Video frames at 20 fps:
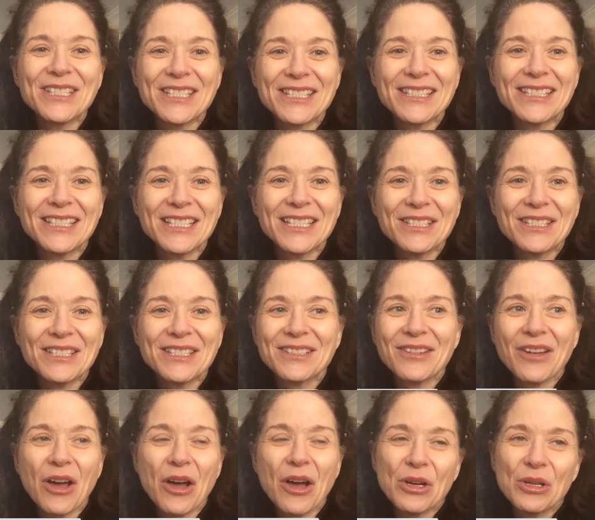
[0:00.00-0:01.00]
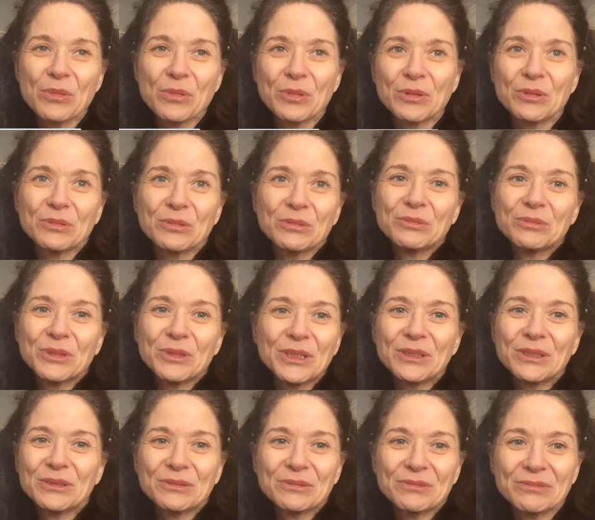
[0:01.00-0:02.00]
this horrible,
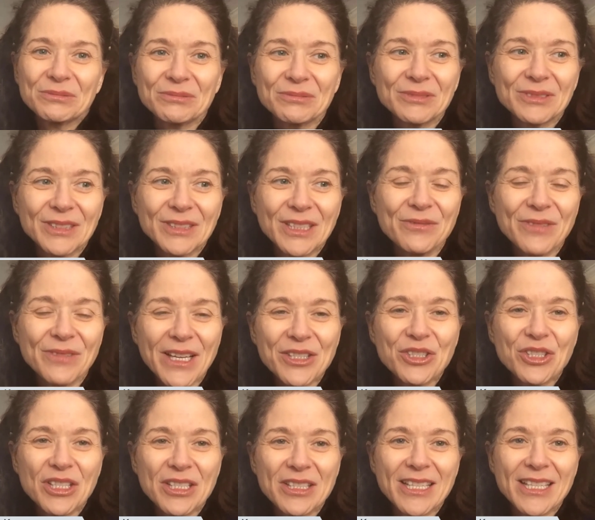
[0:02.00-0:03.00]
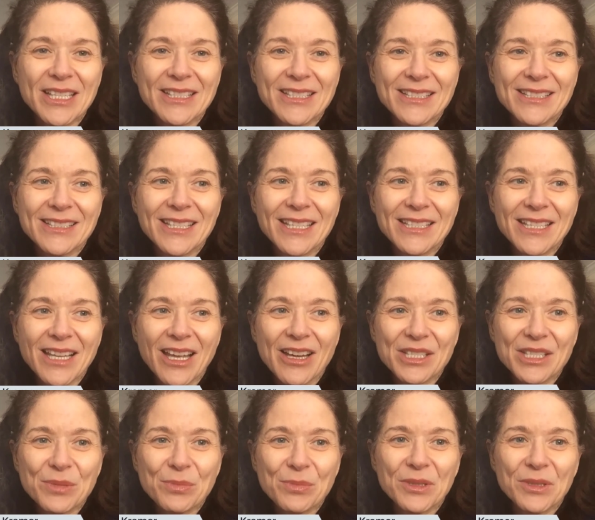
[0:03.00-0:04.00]
infection that's
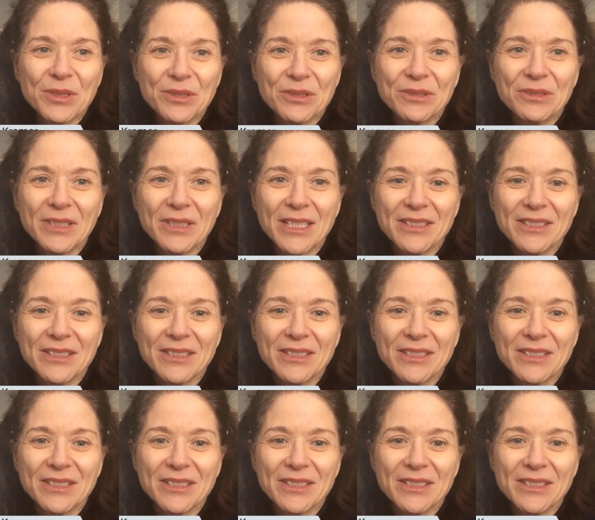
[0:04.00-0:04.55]
hospital, and